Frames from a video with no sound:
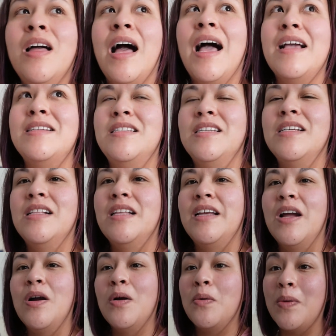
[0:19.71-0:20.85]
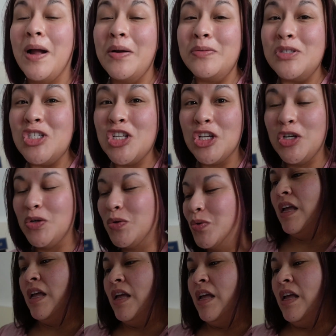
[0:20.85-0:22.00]
ideally around 2.
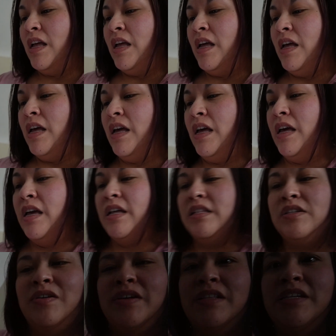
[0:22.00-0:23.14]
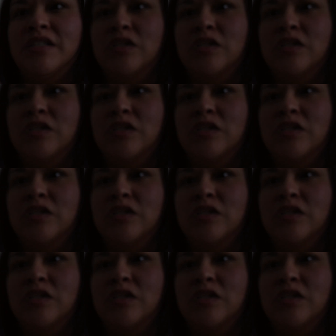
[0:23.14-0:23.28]
It's currently